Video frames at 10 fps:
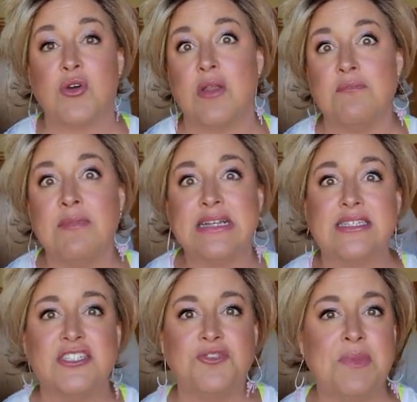You can
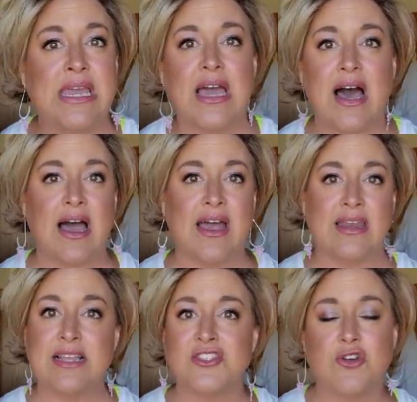message me
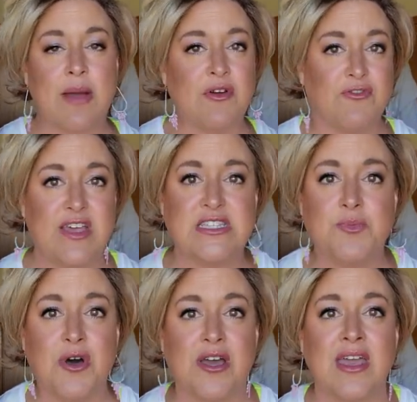on Instagram or
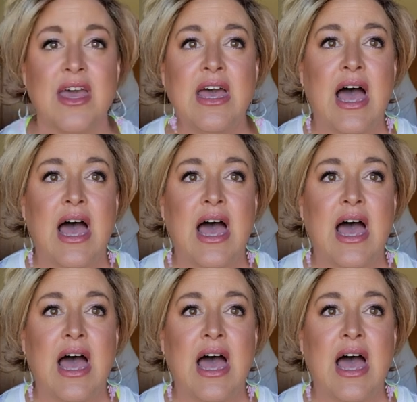Facebook.